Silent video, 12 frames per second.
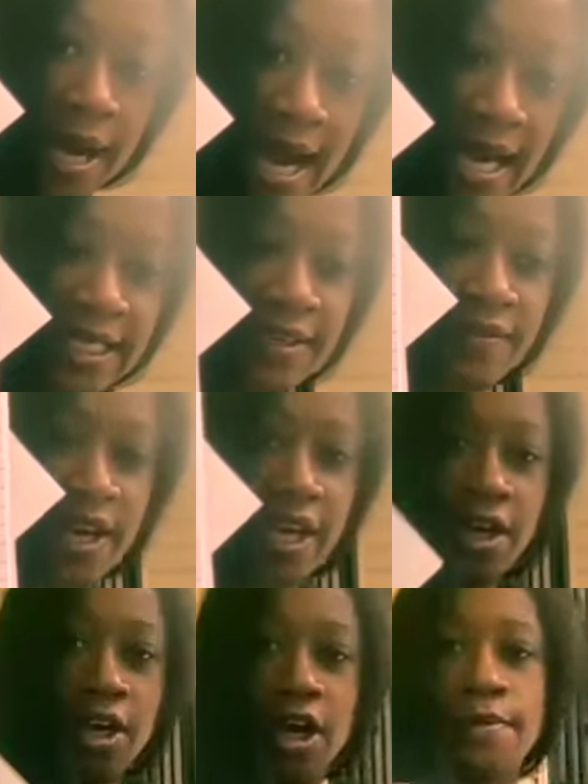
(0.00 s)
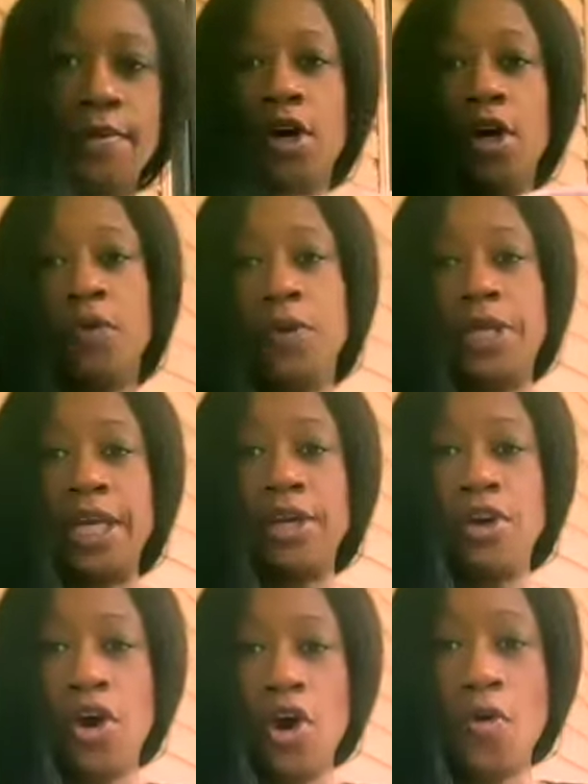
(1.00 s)
active income. We can
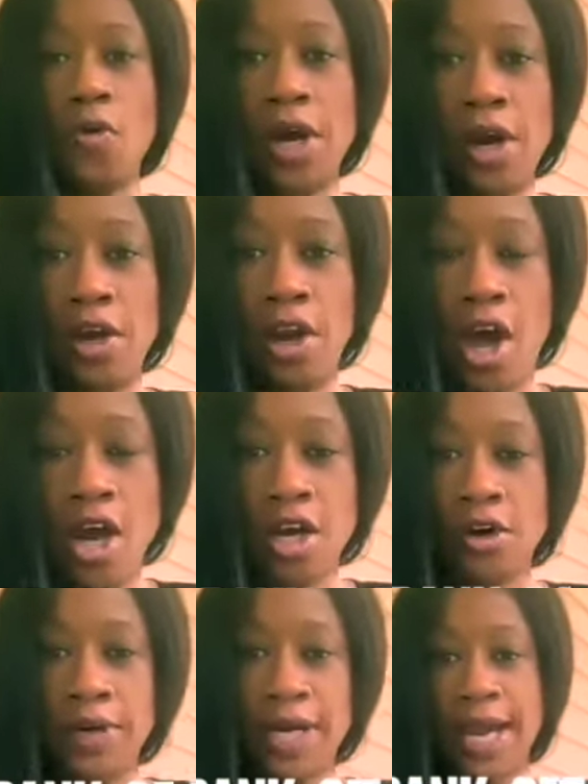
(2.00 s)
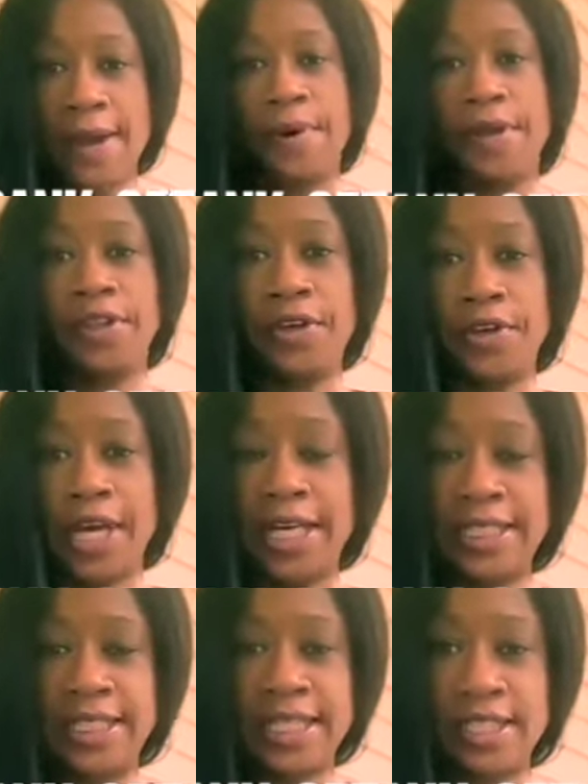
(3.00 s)
no longer rely upon the
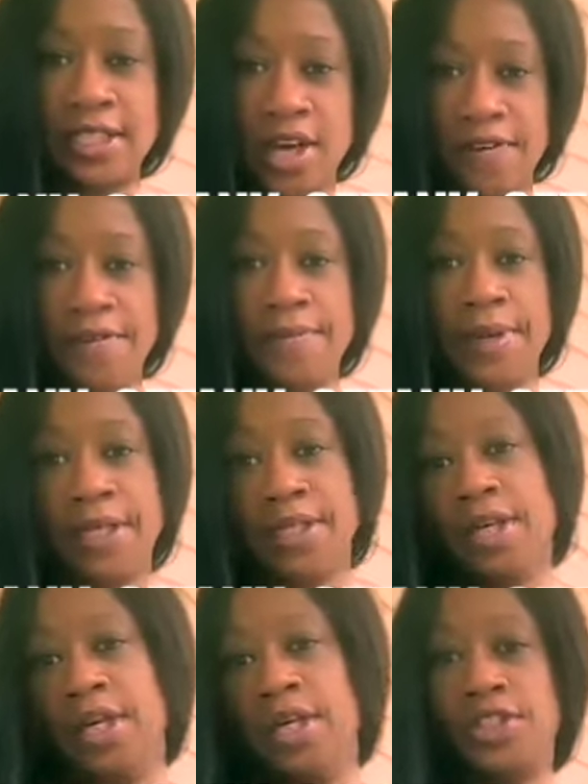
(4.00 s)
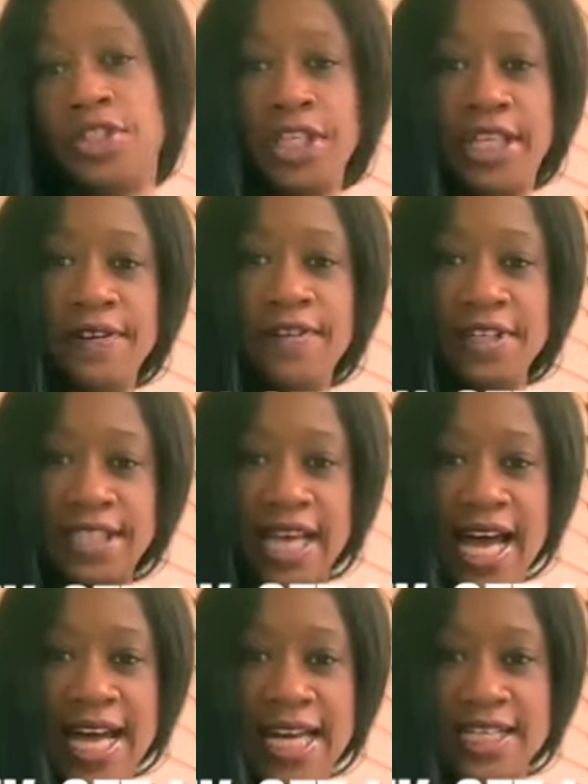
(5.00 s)
United States government to give us a
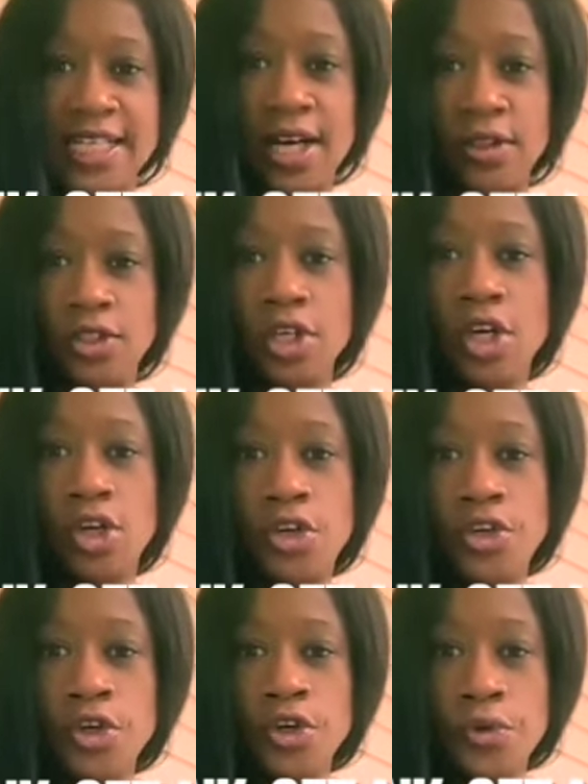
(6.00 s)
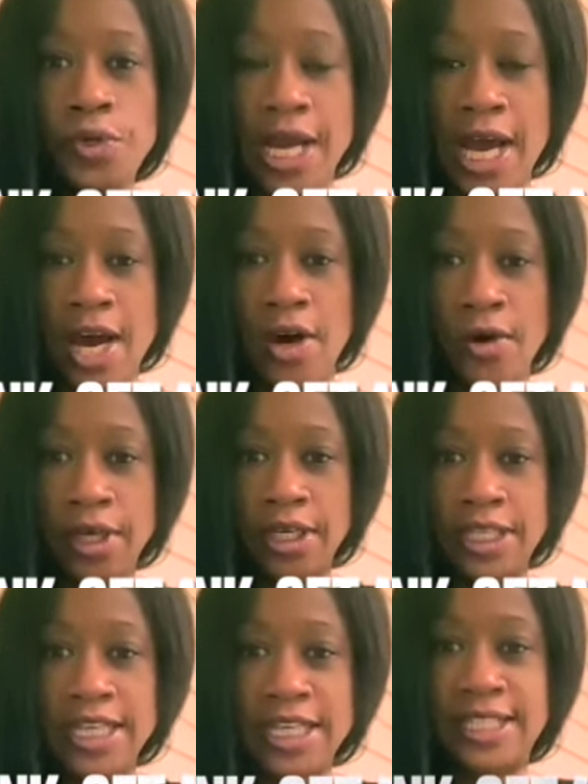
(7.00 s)
handout. You now
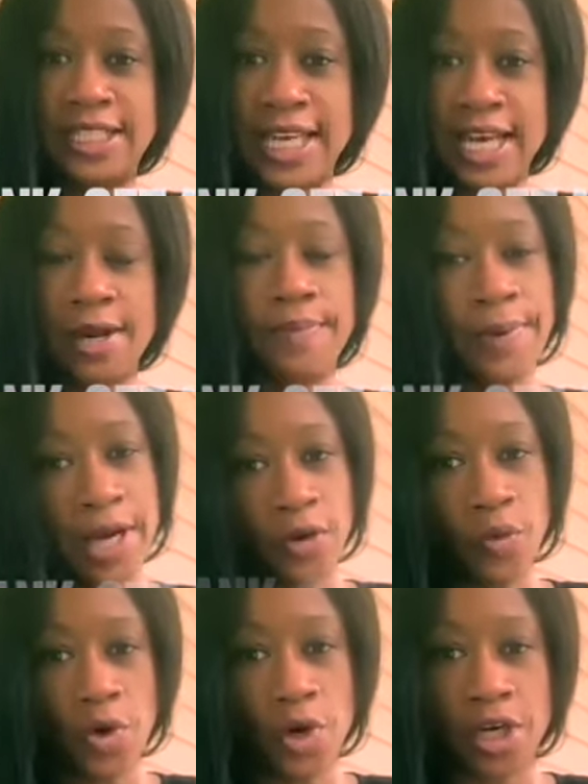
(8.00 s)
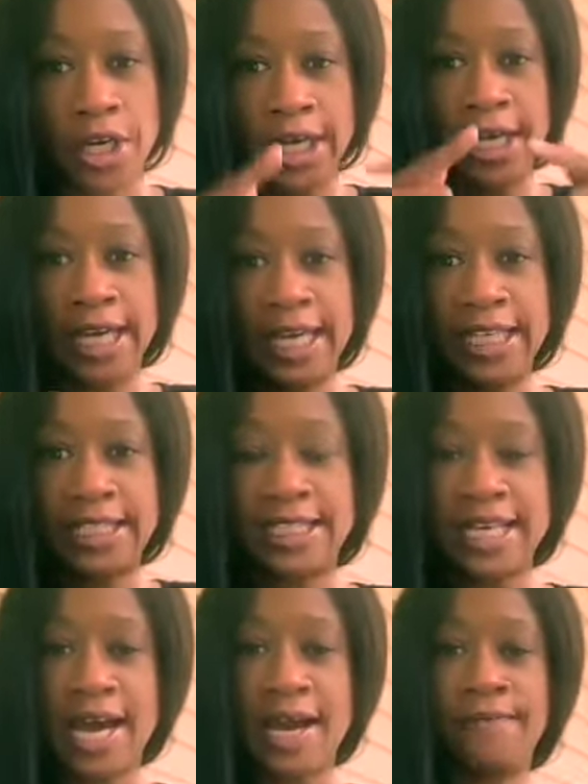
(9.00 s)
need to get up and work. It's
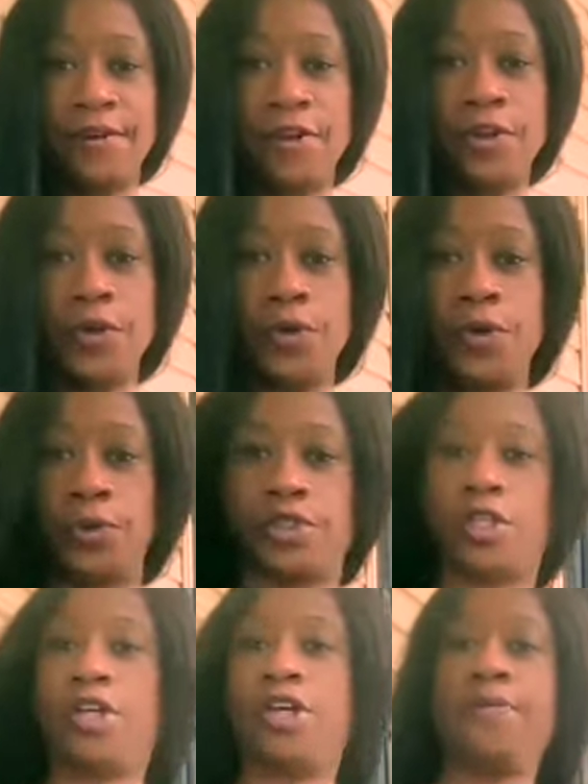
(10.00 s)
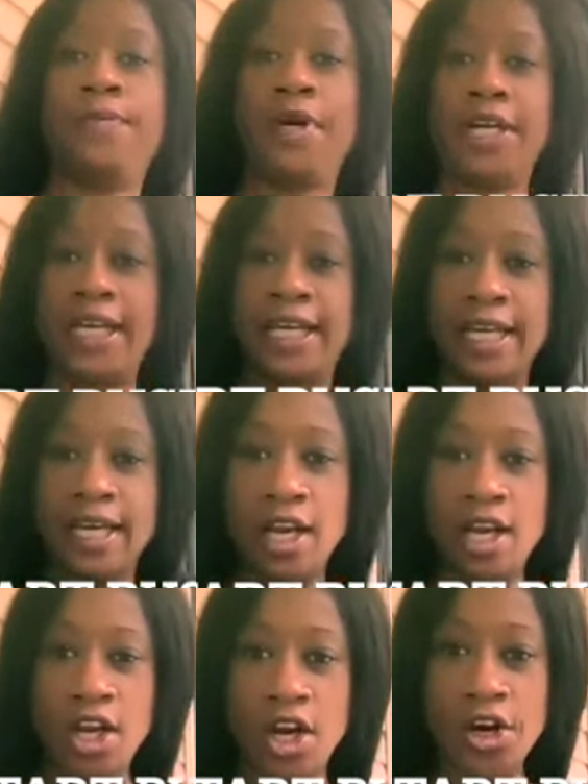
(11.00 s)
time for you to learn money,
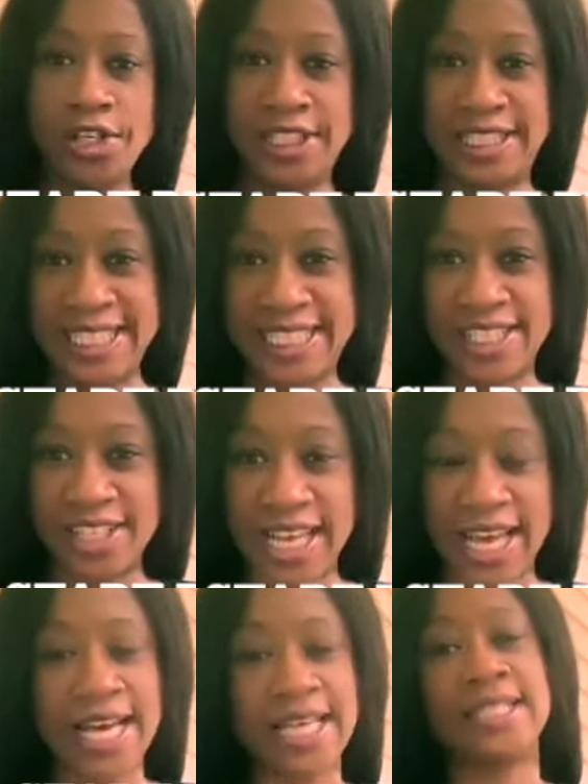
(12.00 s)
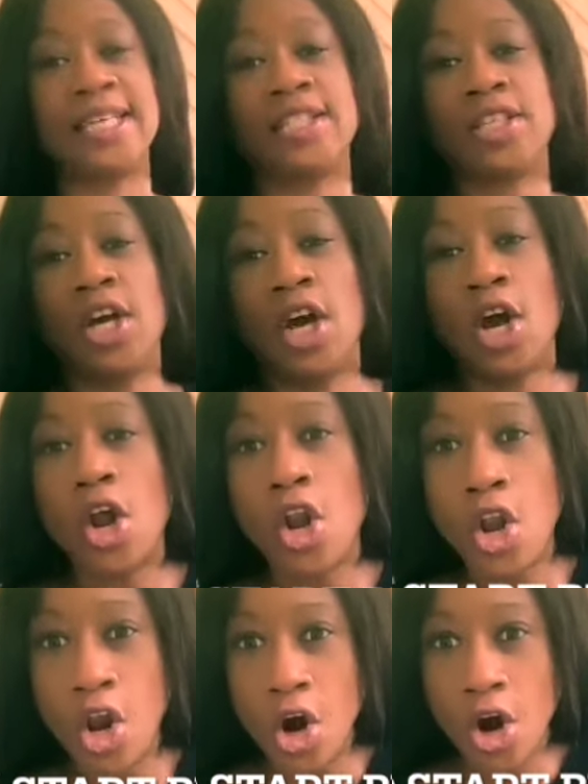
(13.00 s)
learn digital asset,
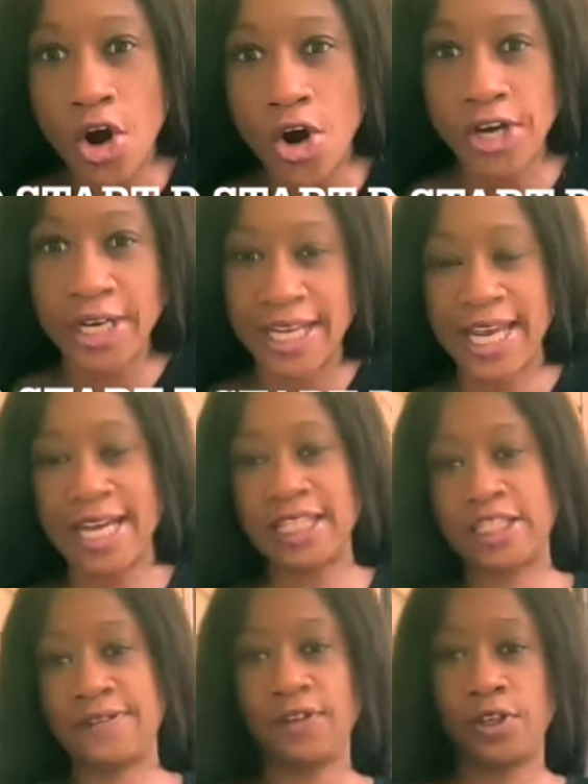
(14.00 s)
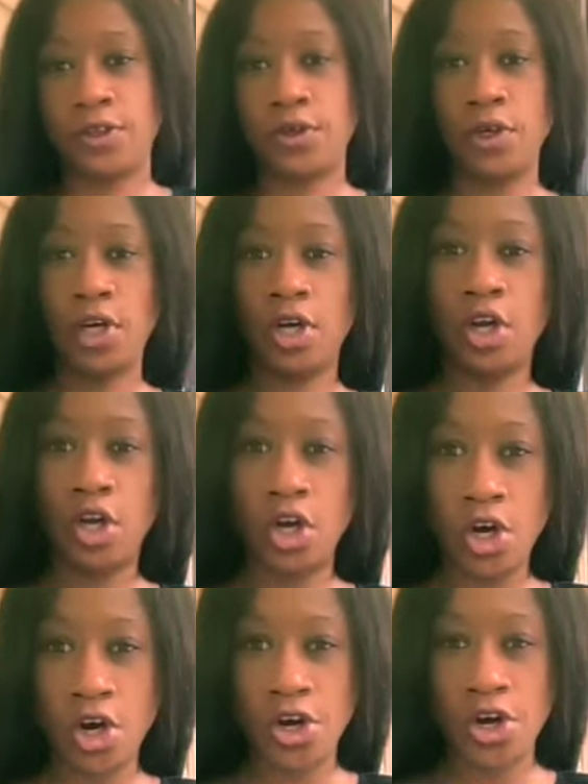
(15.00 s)
learn cash flow,
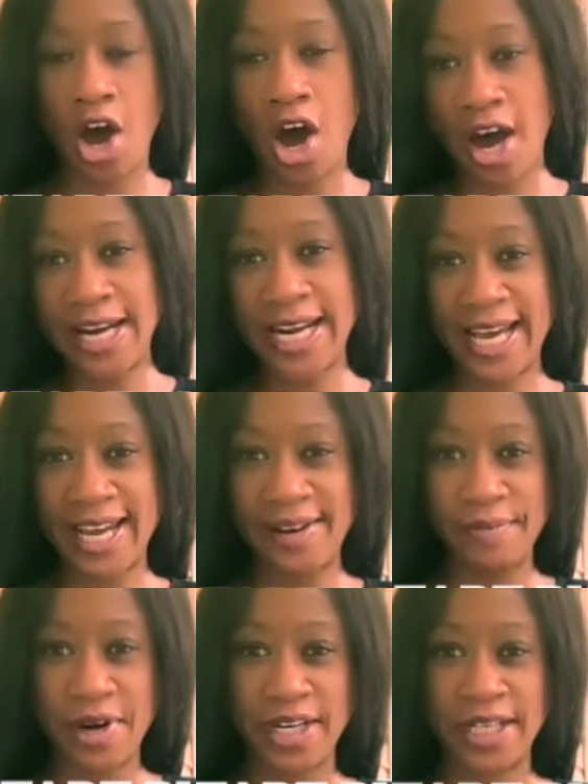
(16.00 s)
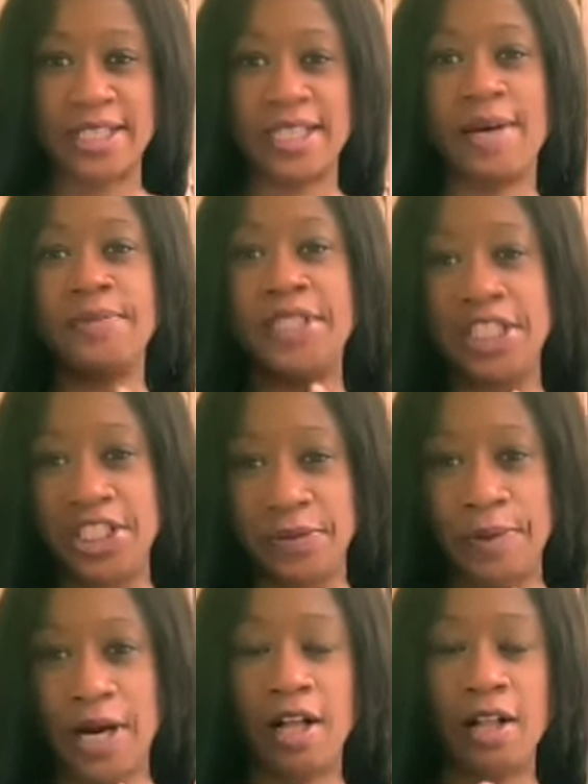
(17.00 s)
learn online marketing. I'm Tisha
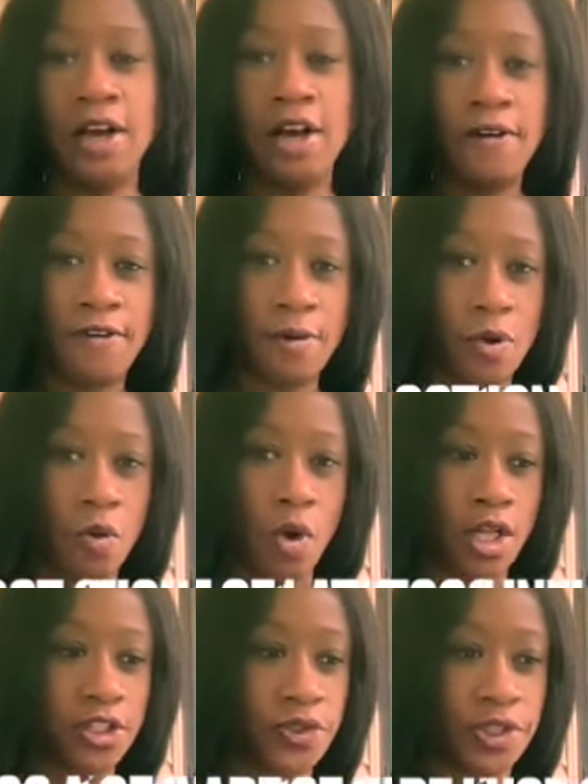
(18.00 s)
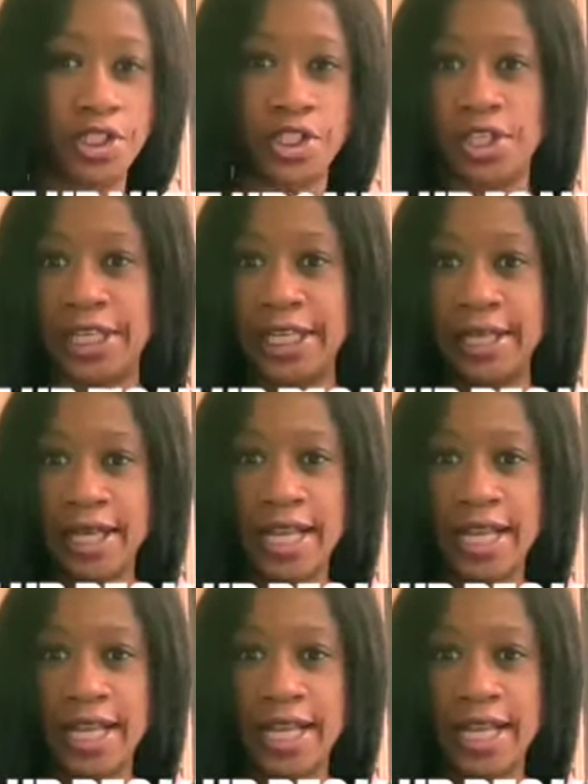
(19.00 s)
Paul from a Wall Street attorney.